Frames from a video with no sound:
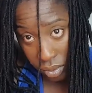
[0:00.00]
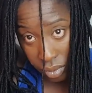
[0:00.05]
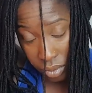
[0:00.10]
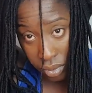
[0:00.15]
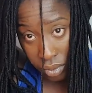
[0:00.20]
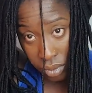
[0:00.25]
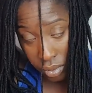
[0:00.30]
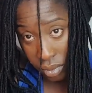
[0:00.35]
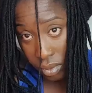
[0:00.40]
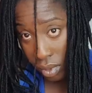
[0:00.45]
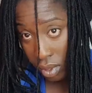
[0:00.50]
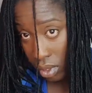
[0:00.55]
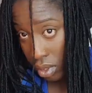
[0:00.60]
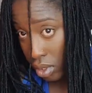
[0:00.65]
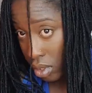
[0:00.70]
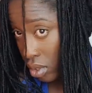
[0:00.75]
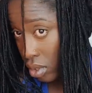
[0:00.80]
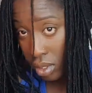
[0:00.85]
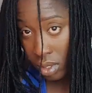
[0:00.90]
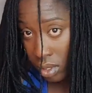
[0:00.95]
Okay,
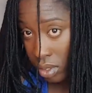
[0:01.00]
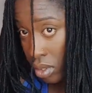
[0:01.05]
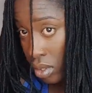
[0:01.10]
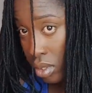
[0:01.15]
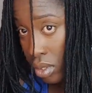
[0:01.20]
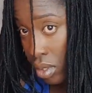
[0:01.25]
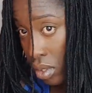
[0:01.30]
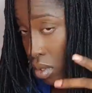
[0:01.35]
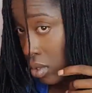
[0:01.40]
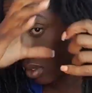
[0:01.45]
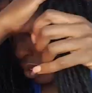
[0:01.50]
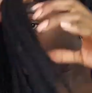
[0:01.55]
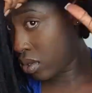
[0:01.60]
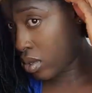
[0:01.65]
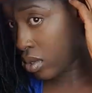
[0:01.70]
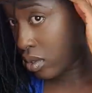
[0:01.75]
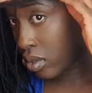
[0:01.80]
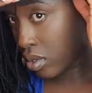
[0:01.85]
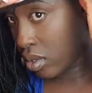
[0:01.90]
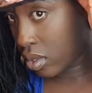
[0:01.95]
on this next
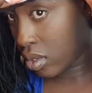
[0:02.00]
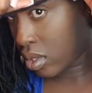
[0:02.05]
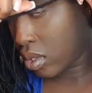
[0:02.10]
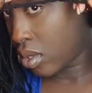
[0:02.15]
one, I did the